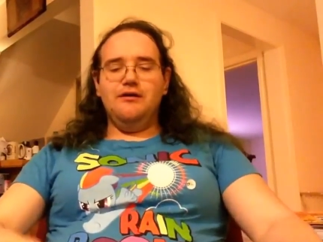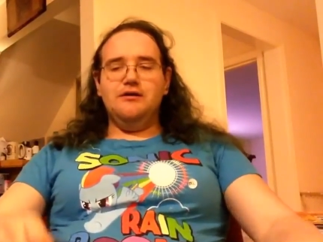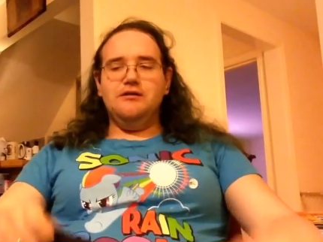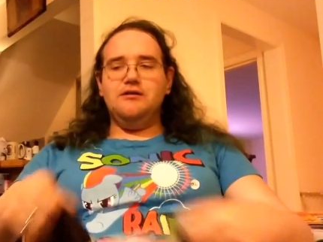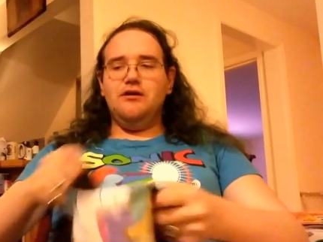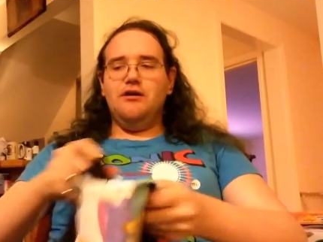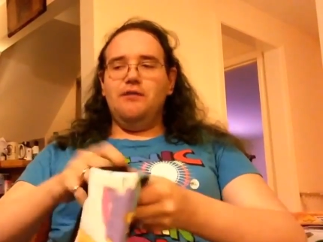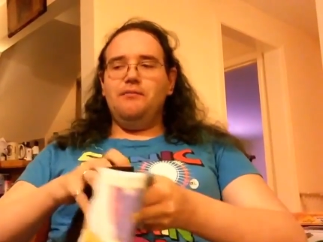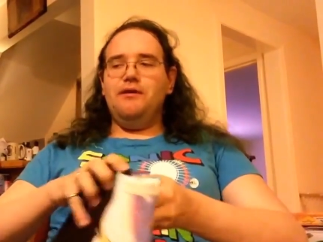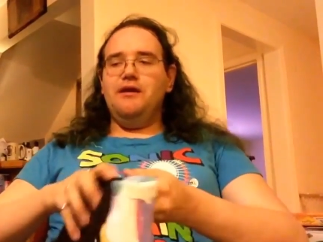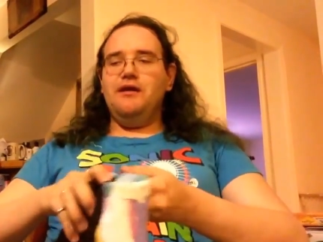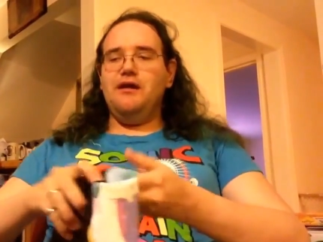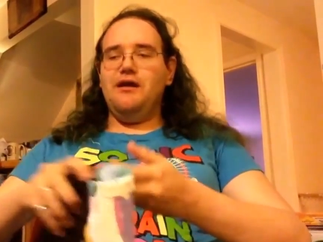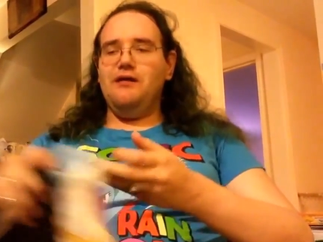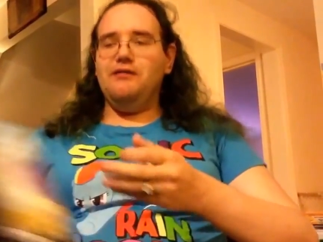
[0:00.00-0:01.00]
so I'll
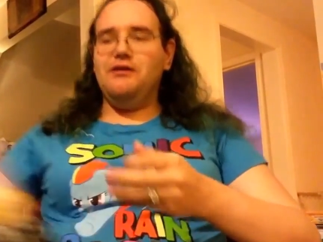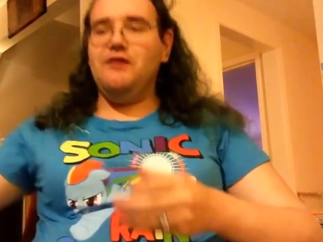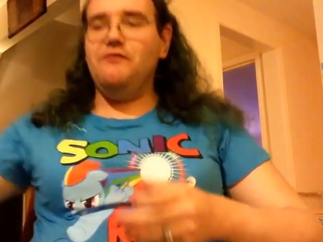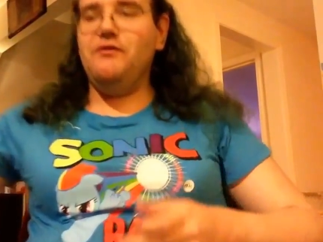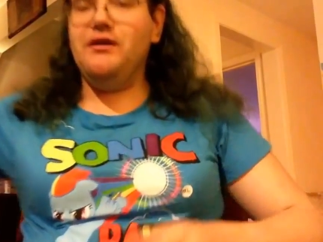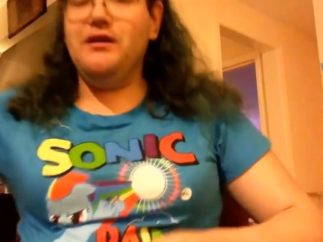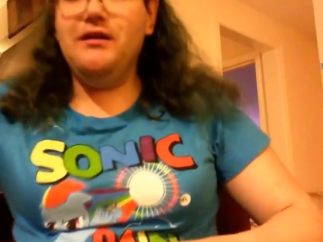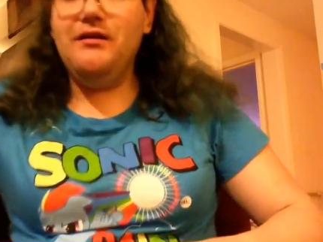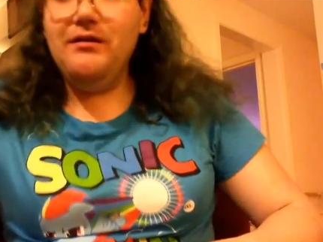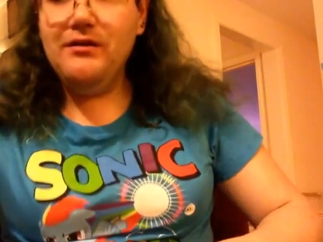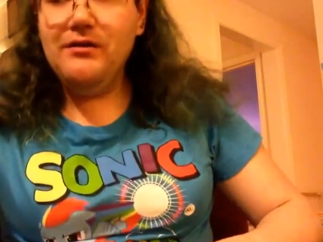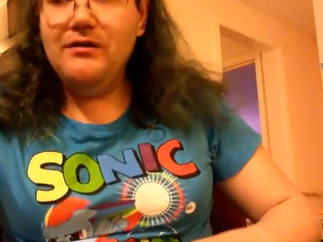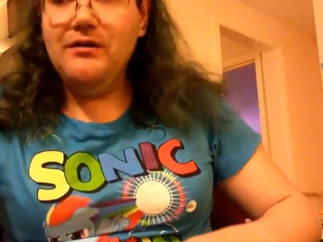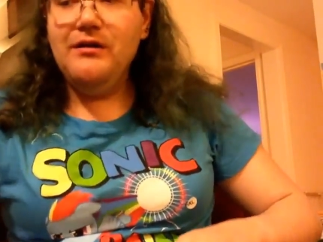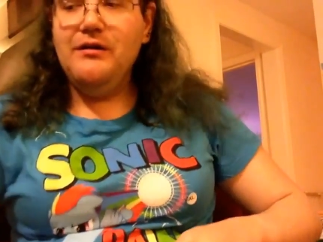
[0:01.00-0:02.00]
be uh, definitely
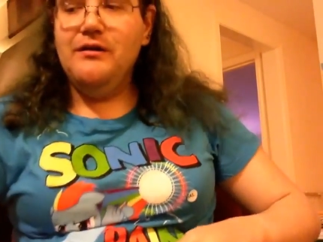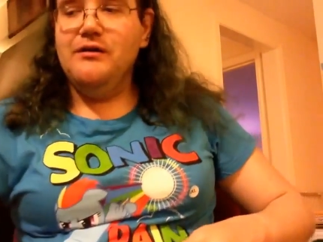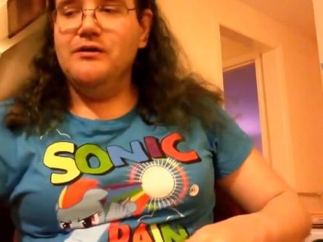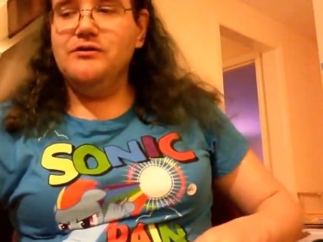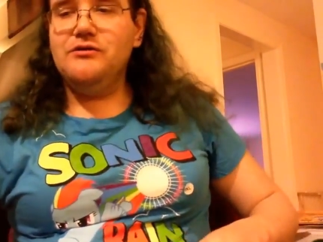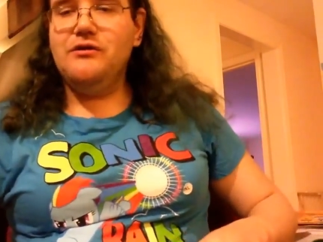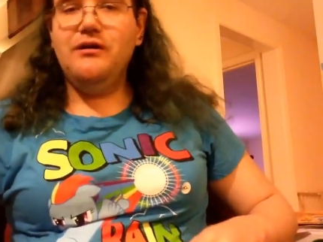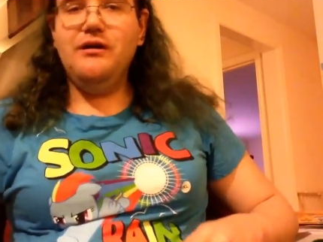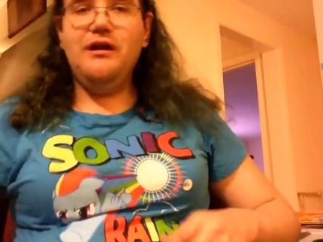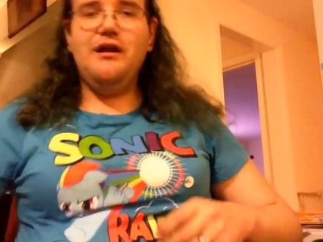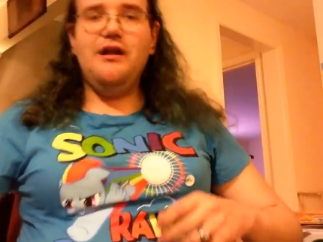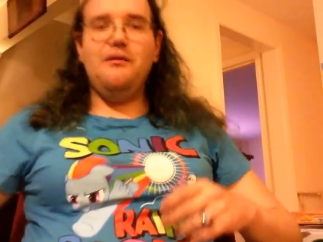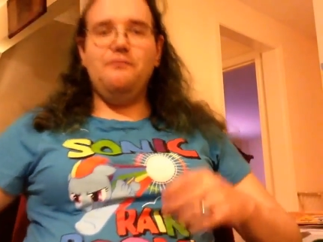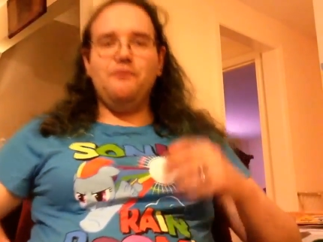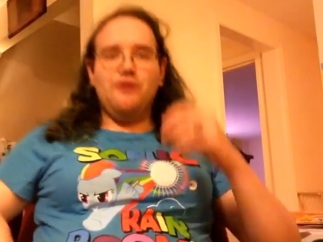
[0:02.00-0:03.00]
drawing that
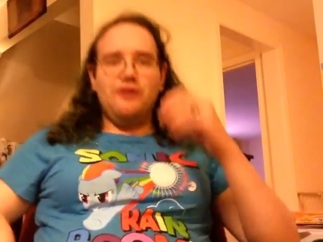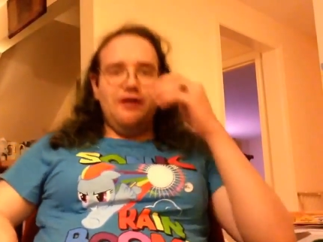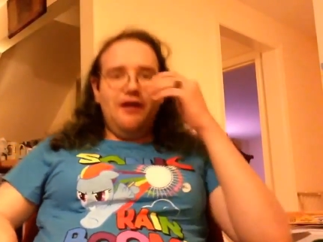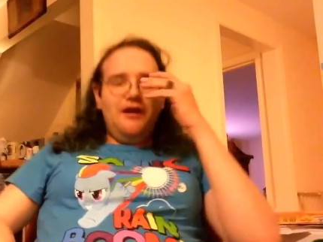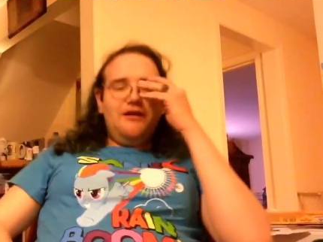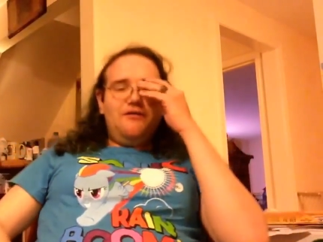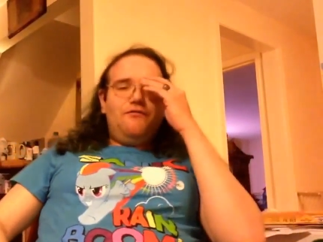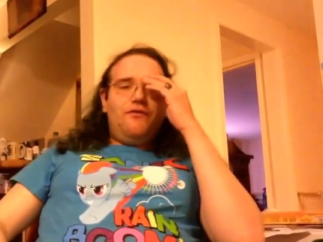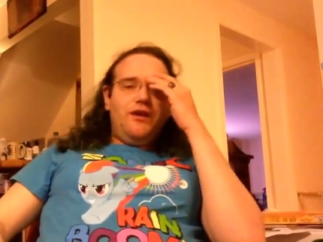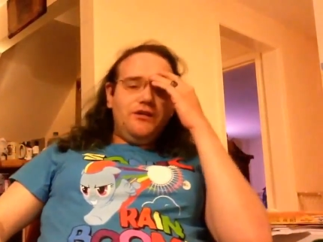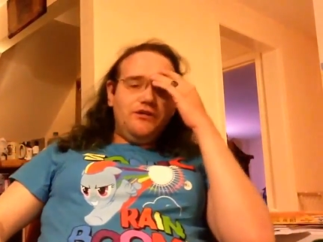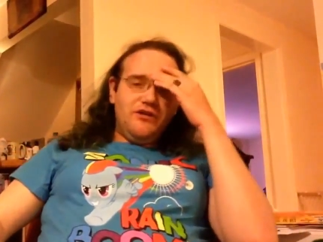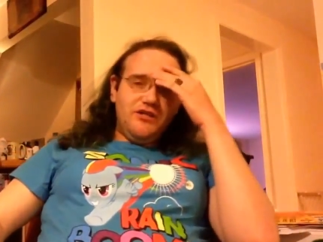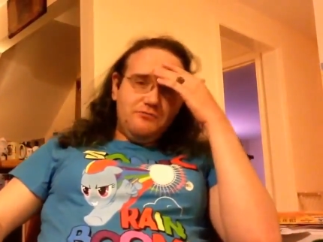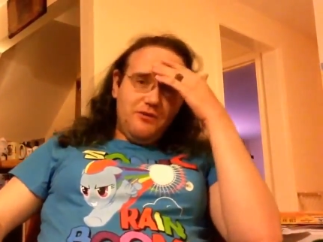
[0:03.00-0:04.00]
up, drawing that
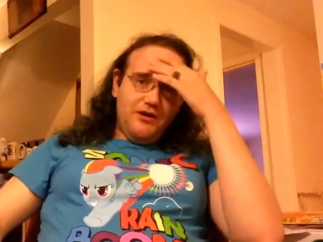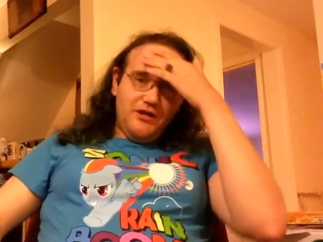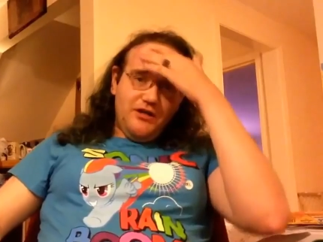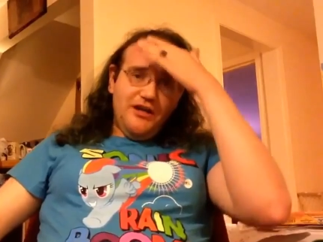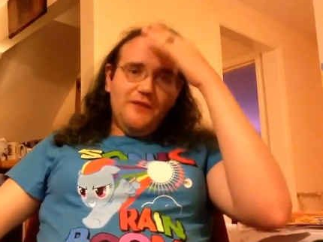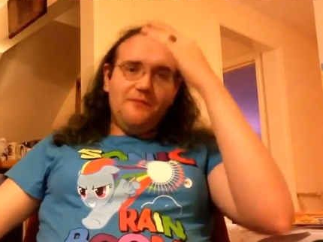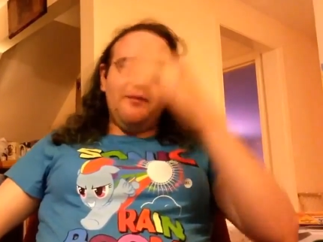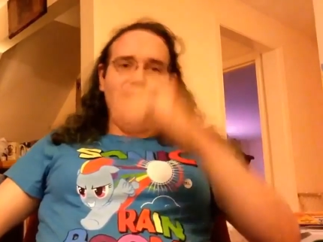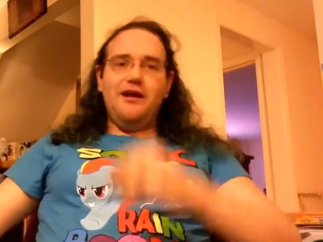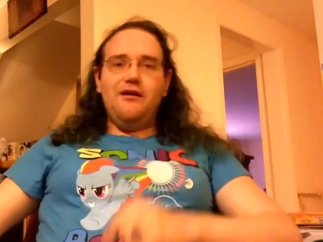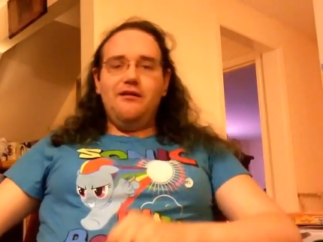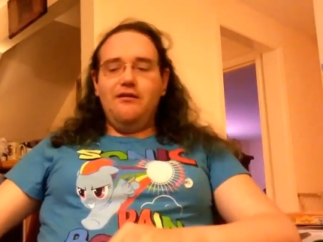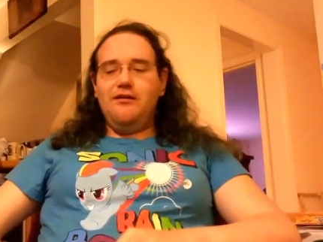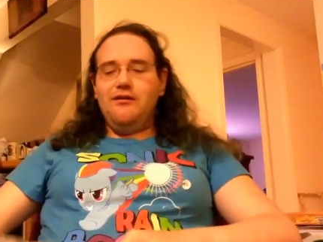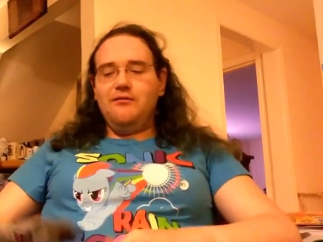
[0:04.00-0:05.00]
facial expression up later.